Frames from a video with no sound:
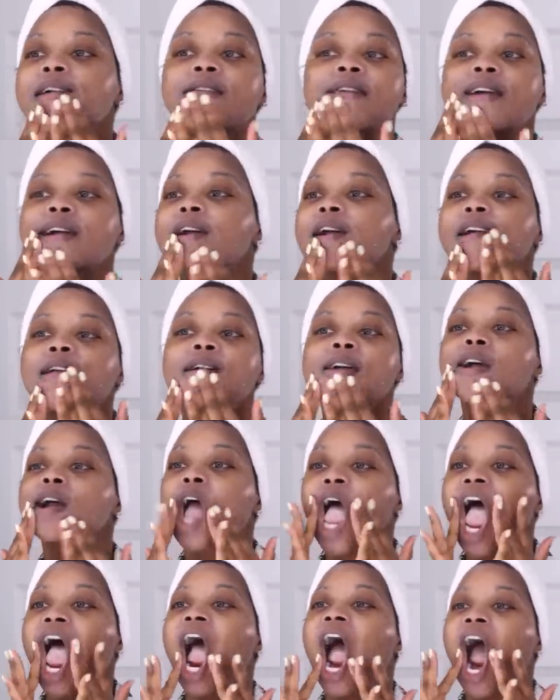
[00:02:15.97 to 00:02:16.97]
Also, with this
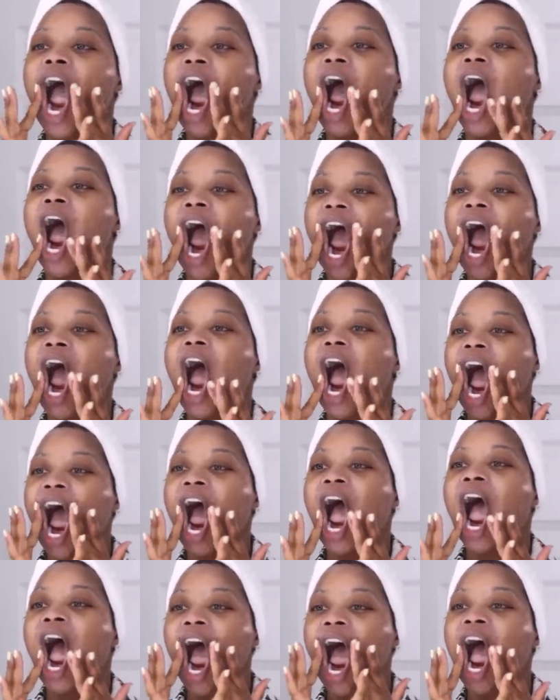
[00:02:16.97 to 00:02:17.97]
product, I would definitely
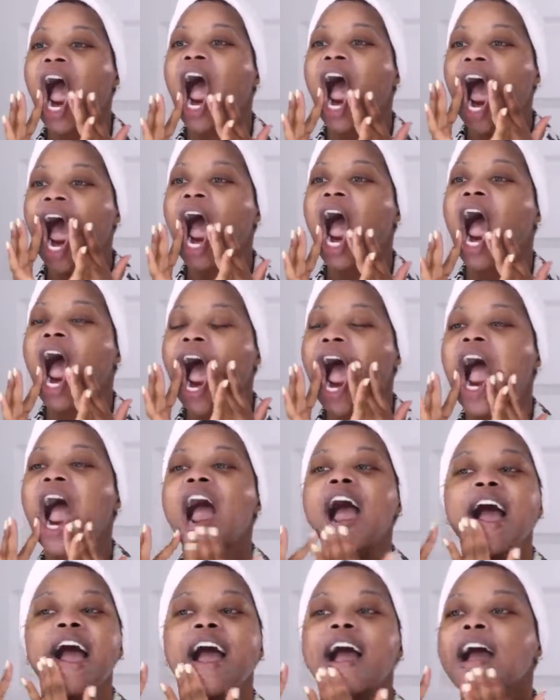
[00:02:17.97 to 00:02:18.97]
say do
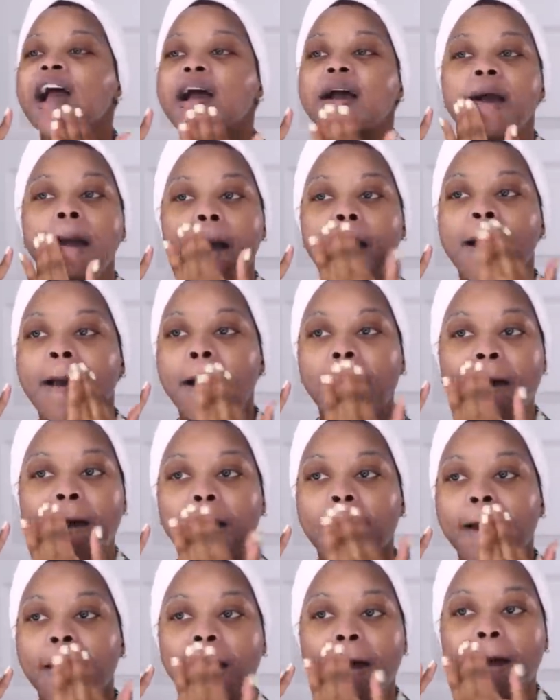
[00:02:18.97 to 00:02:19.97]
not um,
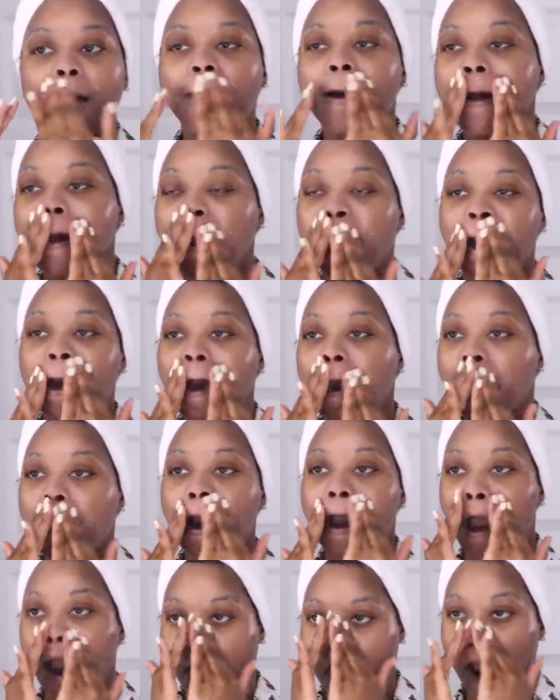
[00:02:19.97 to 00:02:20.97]
exfoliate under the eyes
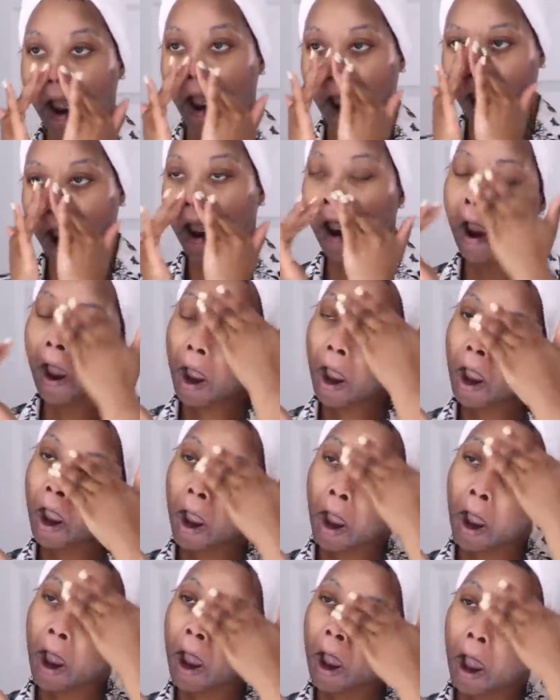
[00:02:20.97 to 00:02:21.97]
or around the eyes. You
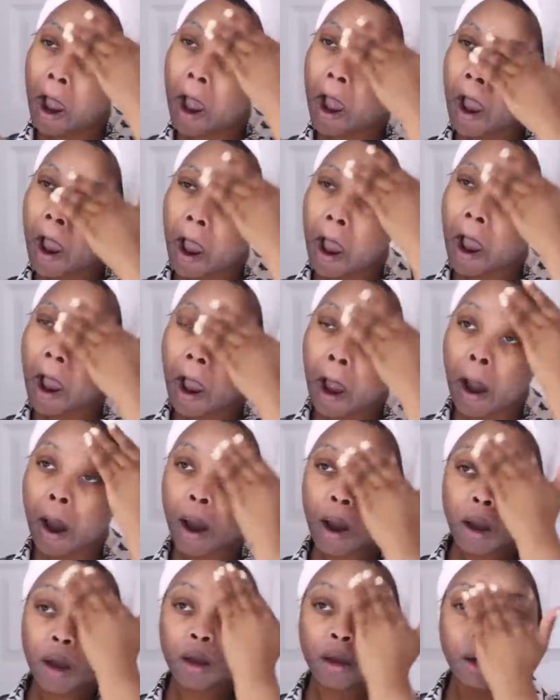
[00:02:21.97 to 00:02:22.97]
just kind of want to
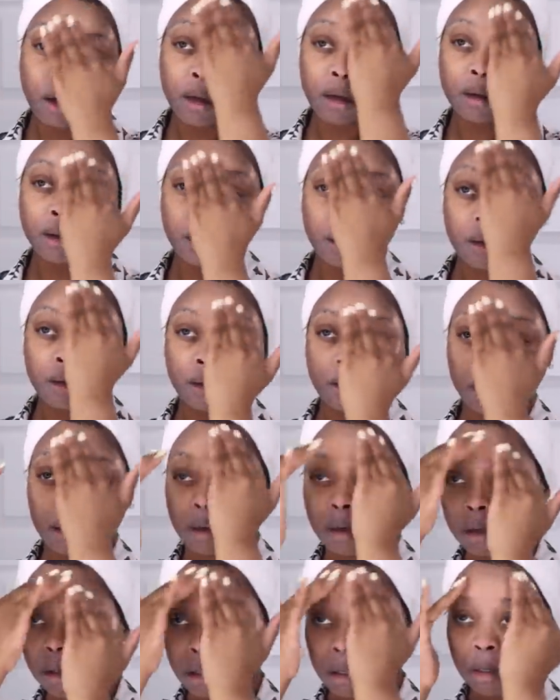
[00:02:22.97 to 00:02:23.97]
do the
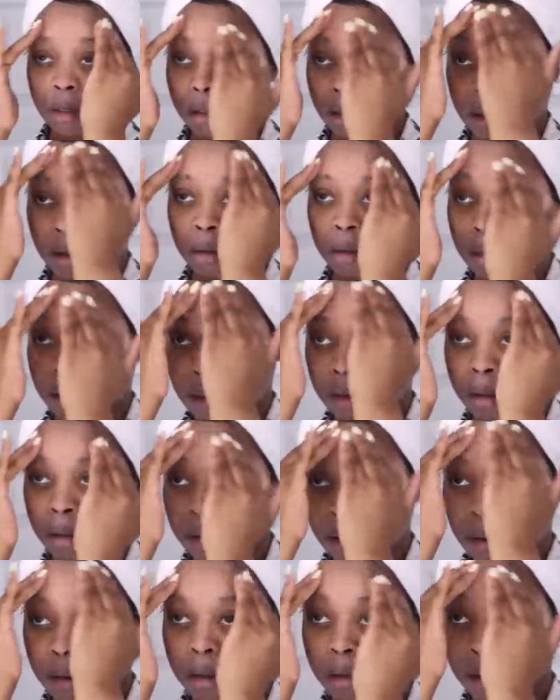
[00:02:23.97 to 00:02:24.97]
rest of the skin. I always try
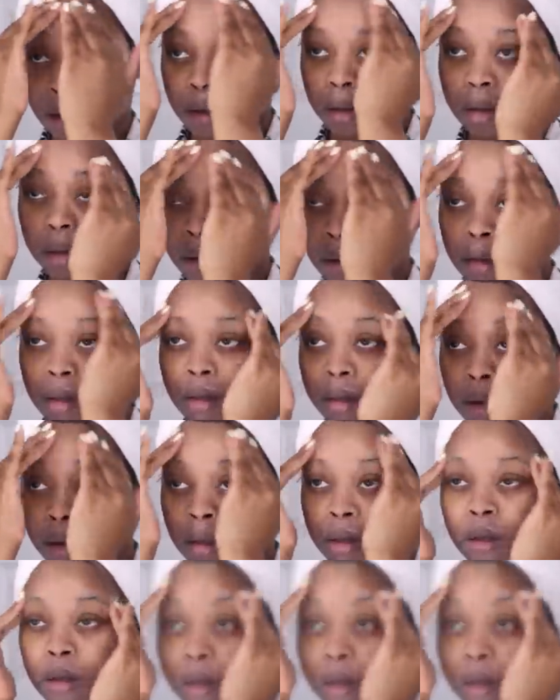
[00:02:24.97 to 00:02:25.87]
to make sure I get